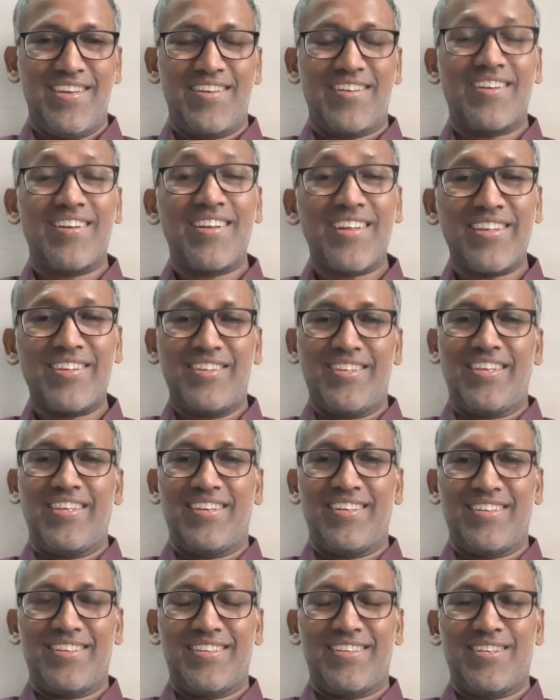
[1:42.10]
nothing
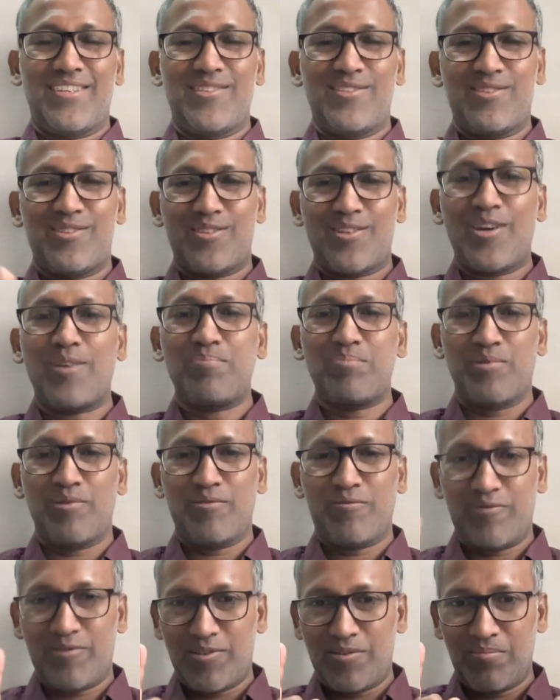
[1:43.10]
can stop you
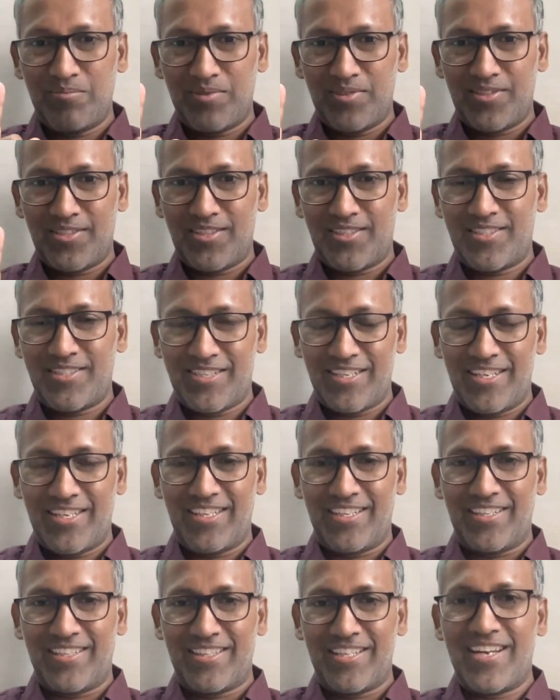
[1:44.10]
from
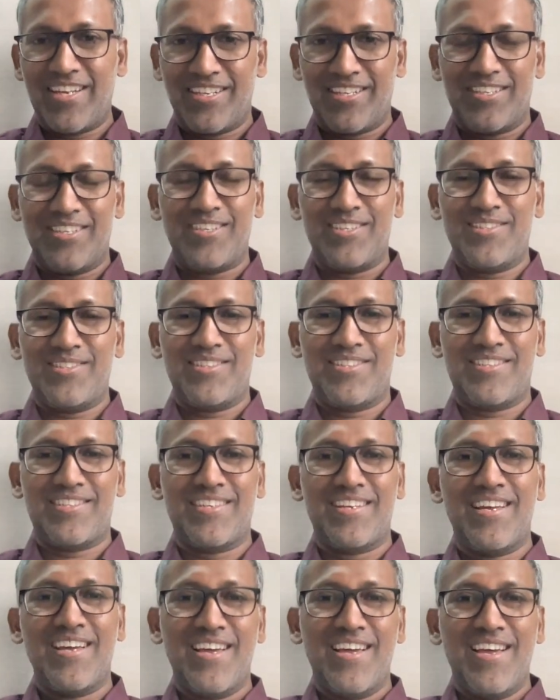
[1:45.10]
succeeding. That is
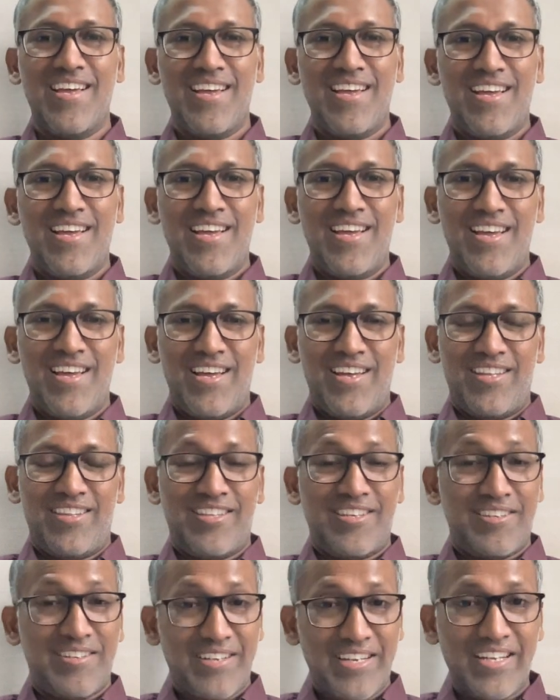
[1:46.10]

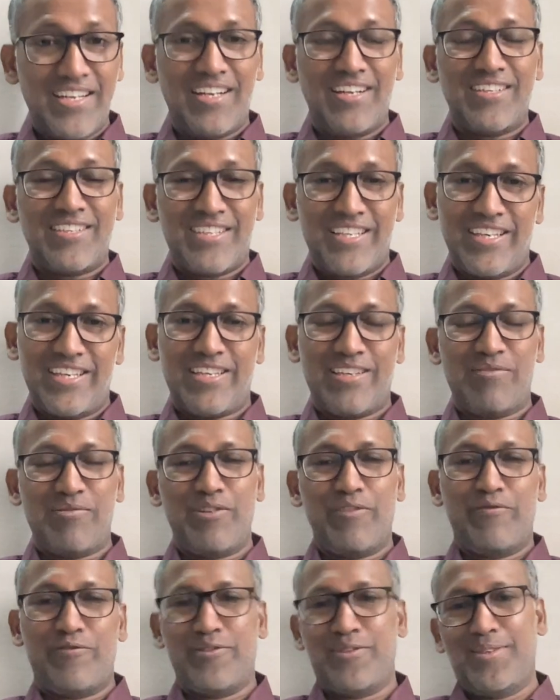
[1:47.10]
the real
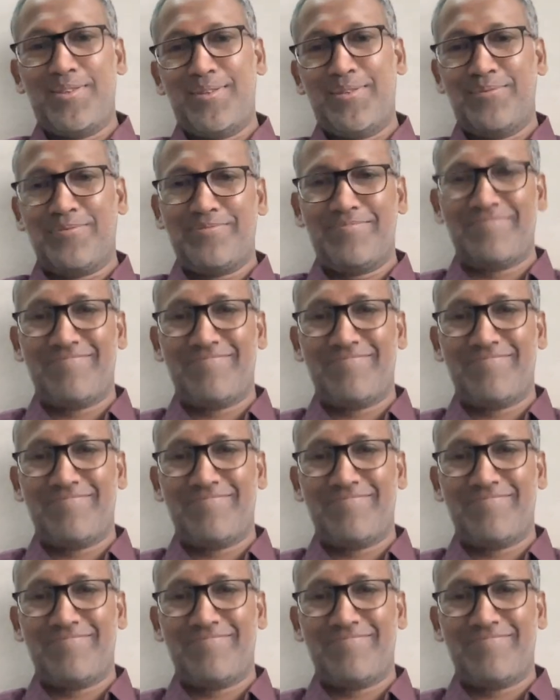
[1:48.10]
takeaway for you.